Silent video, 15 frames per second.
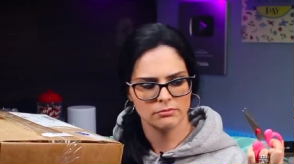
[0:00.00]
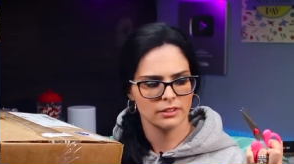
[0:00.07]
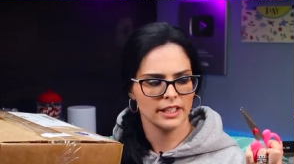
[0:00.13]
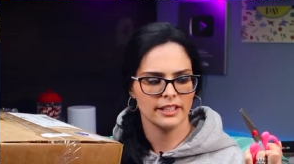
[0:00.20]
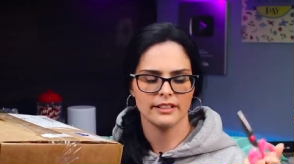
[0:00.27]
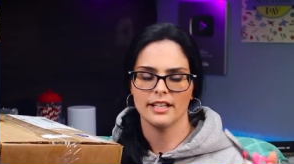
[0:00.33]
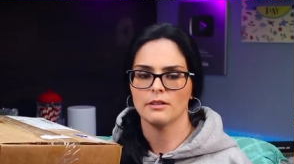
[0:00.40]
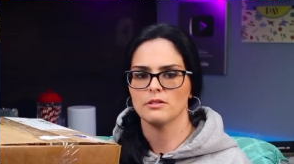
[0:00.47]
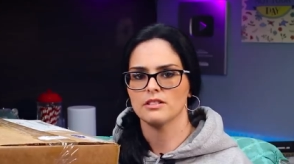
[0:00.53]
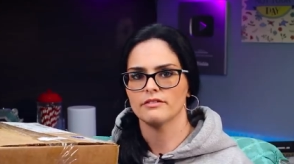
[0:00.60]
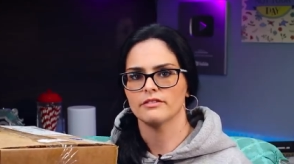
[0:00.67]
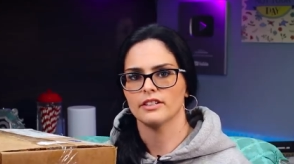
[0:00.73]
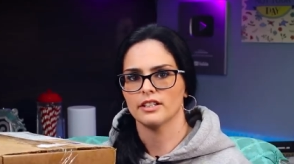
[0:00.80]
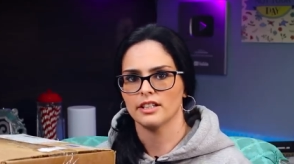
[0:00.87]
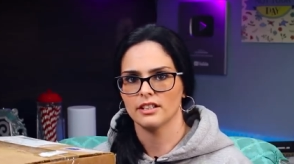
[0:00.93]
Okay, that was
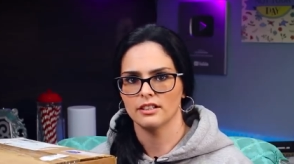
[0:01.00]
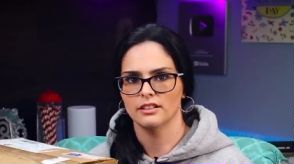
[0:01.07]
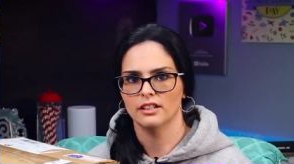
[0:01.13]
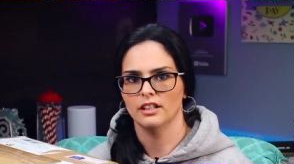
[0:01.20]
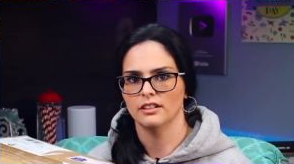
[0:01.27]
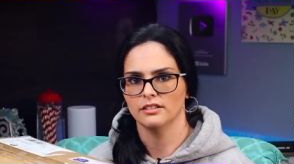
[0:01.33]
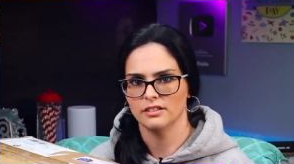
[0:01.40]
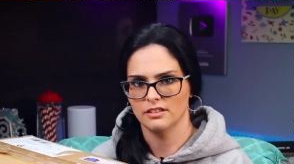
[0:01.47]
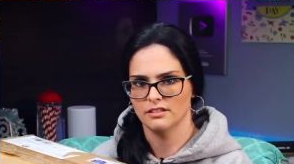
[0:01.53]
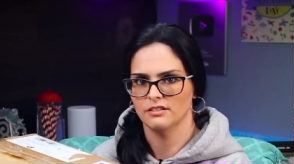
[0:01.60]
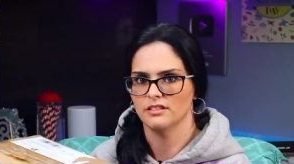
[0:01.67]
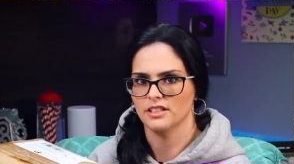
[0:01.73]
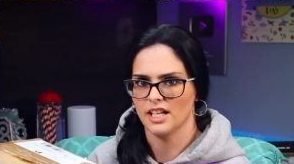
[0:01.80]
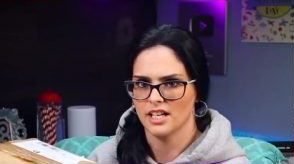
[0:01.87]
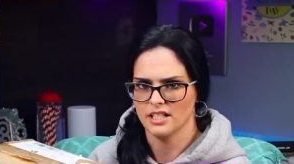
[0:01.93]
very
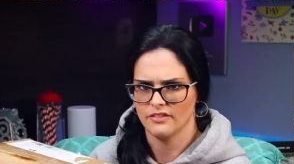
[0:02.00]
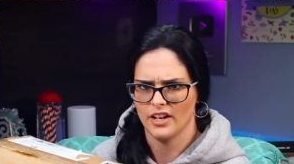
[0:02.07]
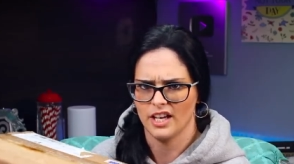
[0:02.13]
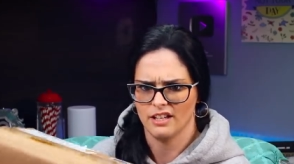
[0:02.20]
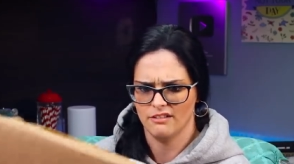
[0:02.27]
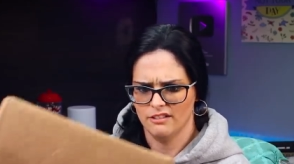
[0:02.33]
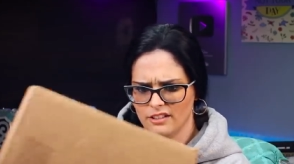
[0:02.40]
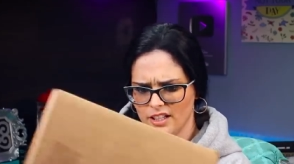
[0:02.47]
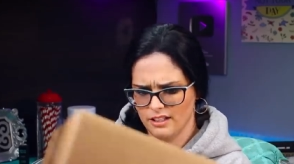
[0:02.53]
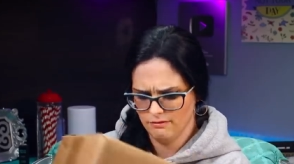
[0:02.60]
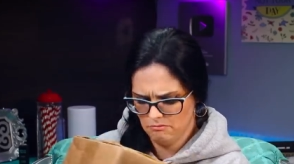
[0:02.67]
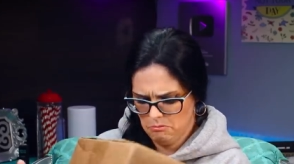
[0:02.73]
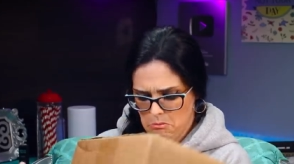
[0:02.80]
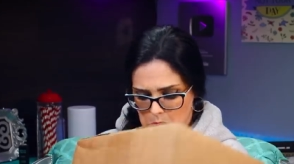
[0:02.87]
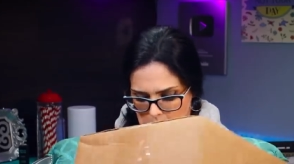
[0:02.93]
unsatisfying. Hold on.
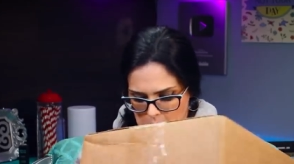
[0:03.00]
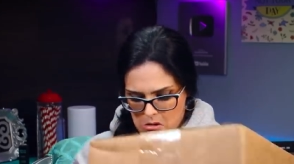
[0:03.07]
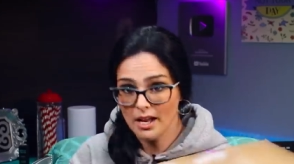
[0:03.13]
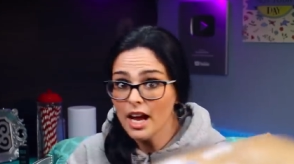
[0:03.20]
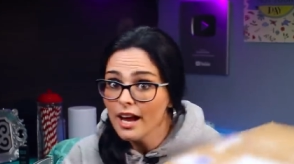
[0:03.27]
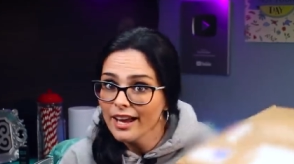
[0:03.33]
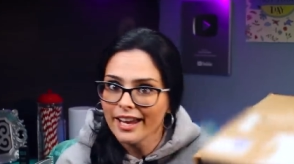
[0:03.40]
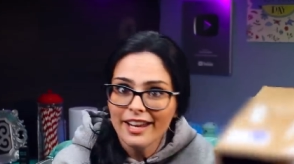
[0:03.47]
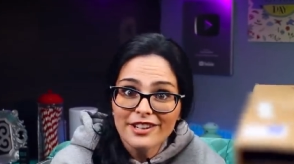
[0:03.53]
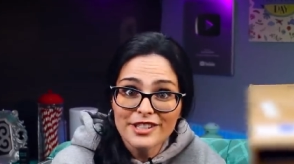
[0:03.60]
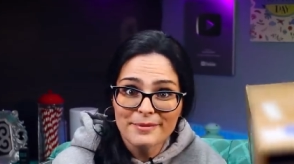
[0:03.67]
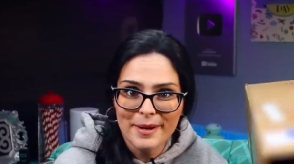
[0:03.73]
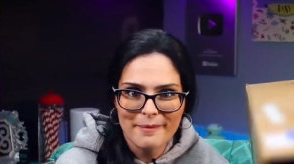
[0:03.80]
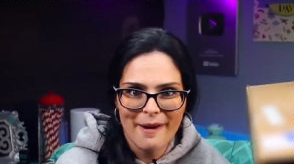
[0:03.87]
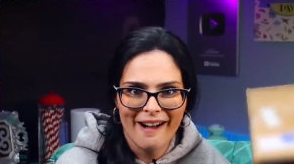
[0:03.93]

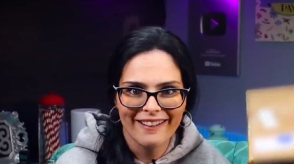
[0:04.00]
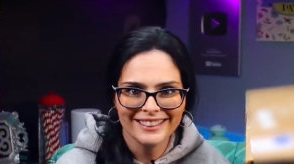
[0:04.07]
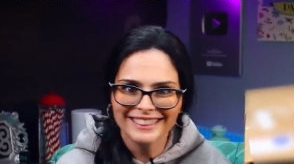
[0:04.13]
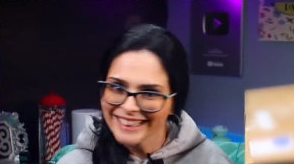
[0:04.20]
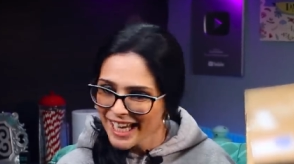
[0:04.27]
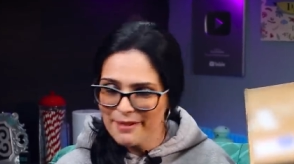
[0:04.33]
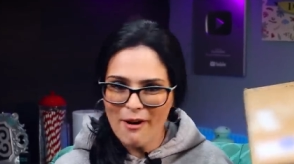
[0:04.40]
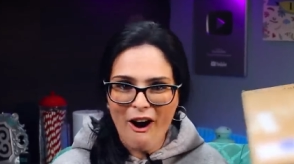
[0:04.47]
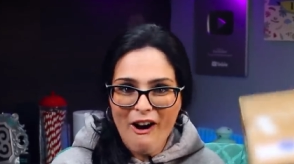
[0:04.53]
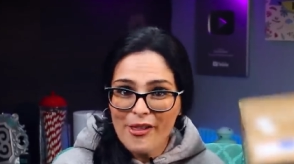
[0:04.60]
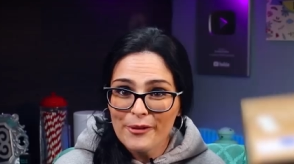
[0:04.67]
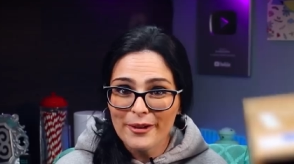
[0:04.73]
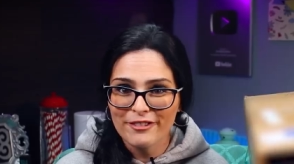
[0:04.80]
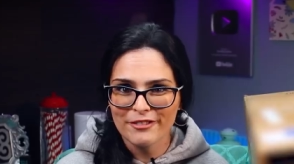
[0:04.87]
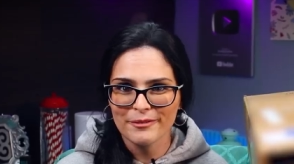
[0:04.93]
Here's my box. It came
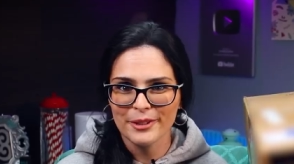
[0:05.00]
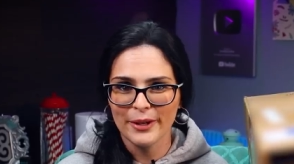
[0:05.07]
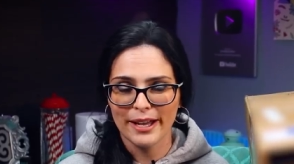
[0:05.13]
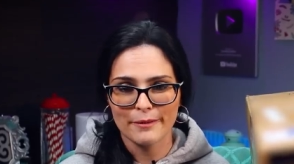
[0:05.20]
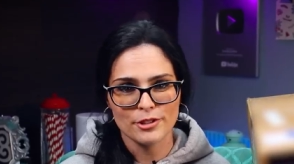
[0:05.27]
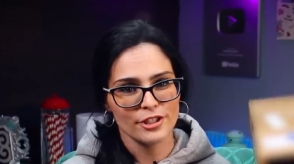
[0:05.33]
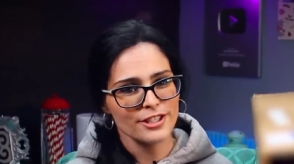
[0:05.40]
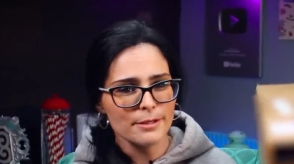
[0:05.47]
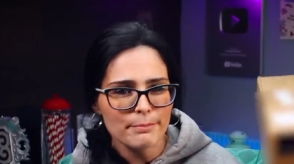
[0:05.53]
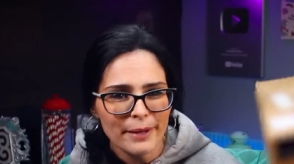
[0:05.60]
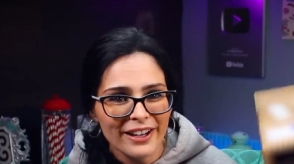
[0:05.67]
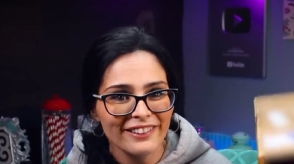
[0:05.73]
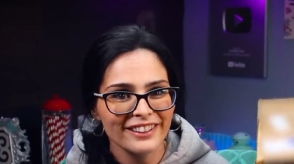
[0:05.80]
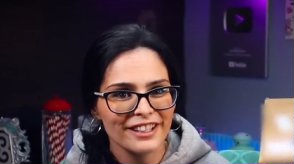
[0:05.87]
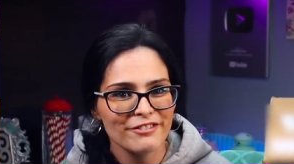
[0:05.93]
all the way from New Hampshire. It's
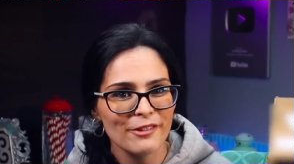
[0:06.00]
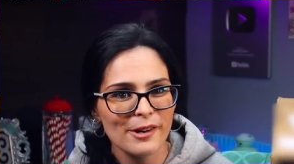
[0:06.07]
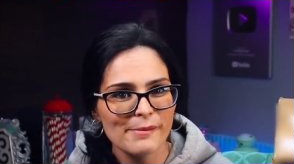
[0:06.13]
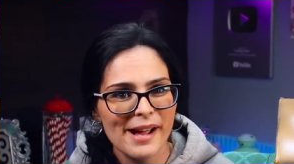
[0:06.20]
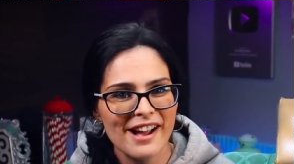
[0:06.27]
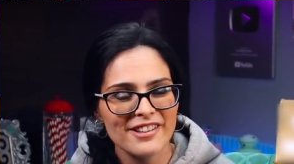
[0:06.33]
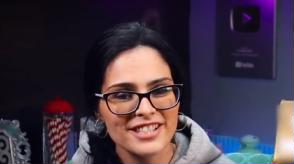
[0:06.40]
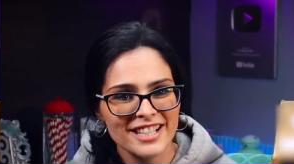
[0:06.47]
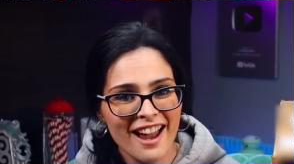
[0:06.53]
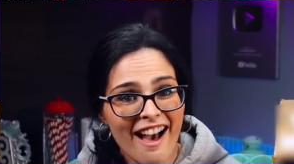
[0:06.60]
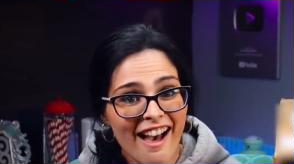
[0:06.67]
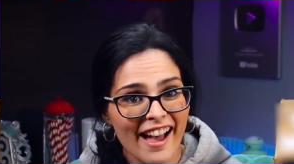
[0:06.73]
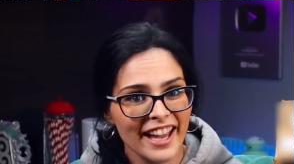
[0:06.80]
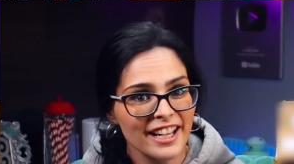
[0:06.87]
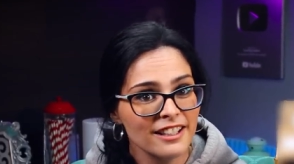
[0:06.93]
apparently four pounds, and
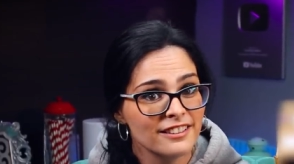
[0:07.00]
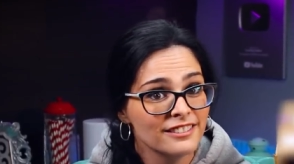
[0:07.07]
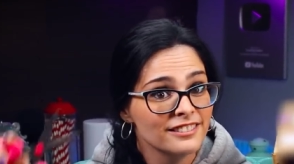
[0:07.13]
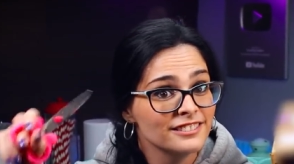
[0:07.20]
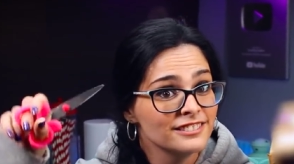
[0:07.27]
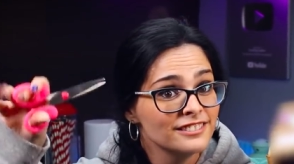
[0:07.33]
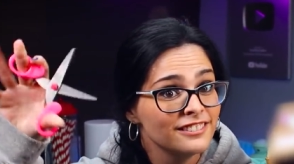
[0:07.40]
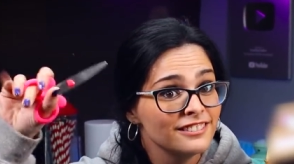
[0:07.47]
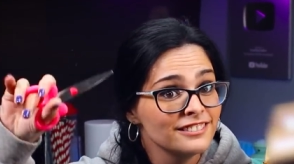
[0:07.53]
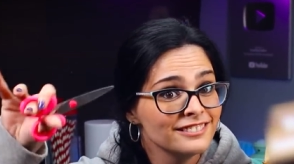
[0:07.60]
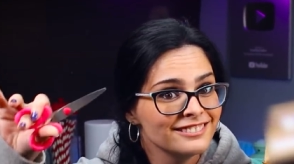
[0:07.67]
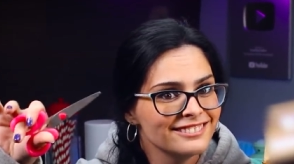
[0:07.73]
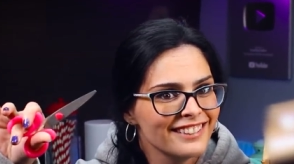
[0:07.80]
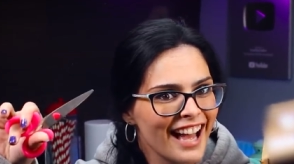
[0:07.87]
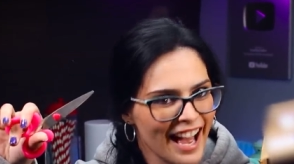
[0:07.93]
I
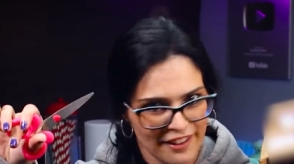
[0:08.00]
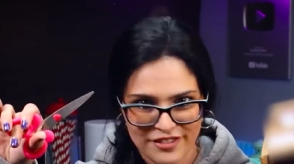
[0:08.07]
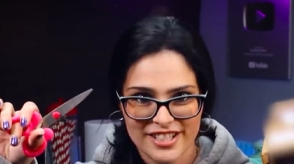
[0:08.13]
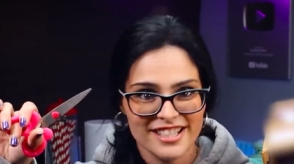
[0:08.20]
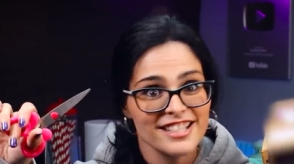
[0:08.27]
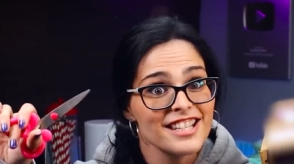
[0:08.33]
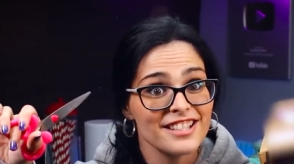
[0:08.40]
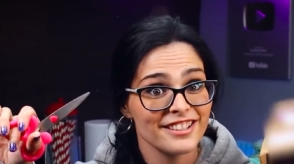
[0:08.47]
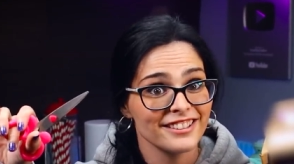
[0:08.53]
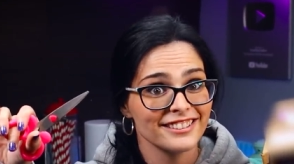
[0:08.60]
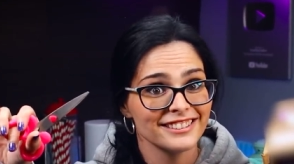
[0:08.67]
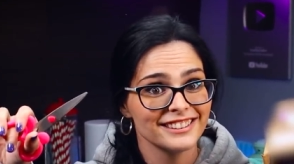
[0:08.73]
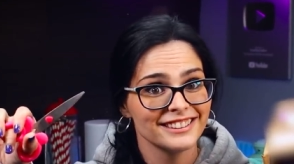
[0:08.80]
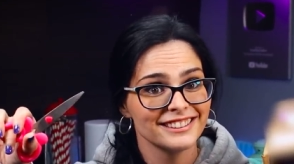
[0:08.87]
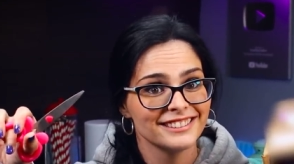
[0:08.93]
have
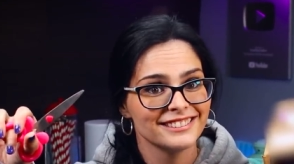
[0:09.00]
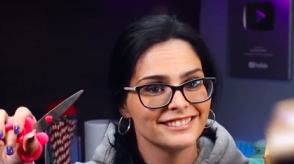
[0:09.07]
scissors.